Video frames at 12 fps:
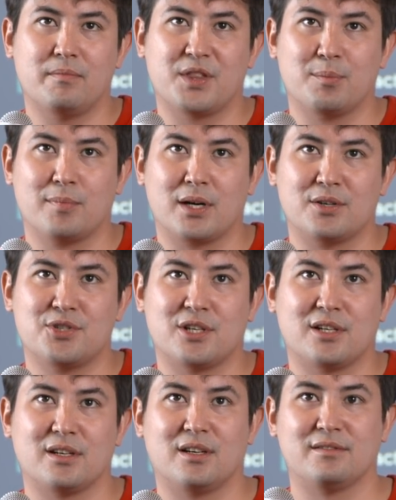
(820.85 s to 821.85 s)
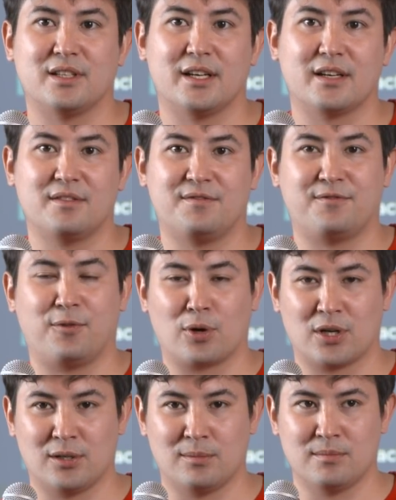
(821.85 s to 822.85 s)
the merger of like
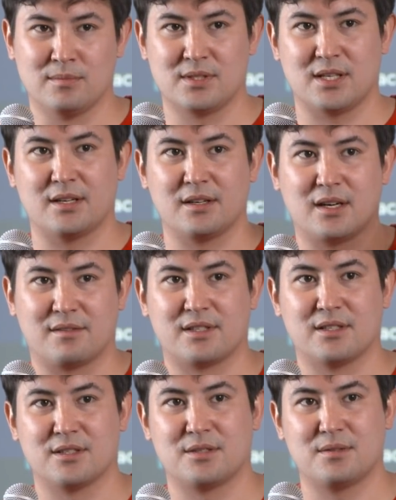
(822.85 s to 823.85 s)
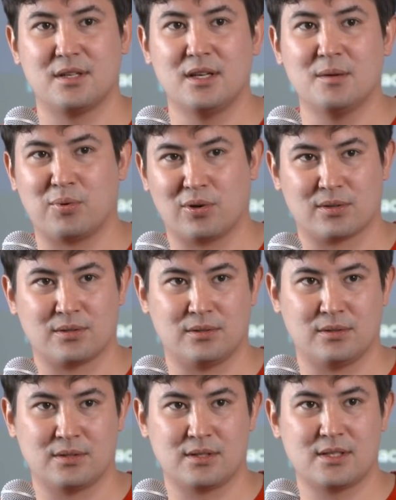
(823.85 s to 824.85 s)
forums and governance
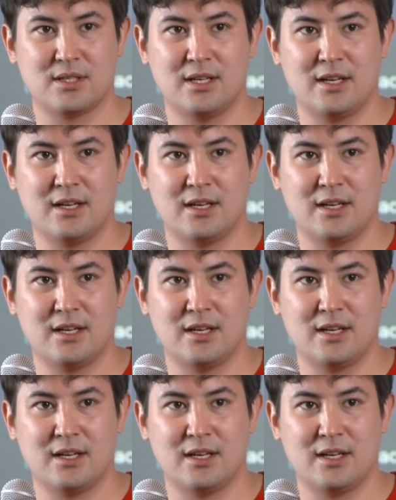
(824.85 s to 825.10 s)
portals.